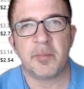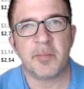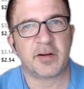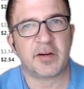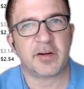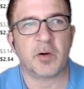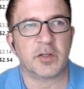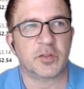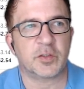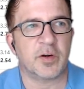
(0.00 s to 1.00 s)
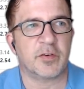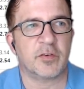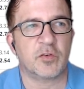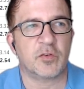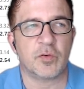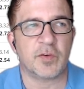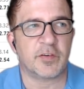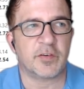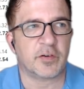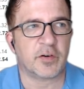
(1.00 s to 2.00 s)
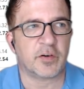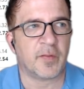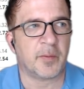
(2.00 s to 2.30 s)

make smart choices, do your research on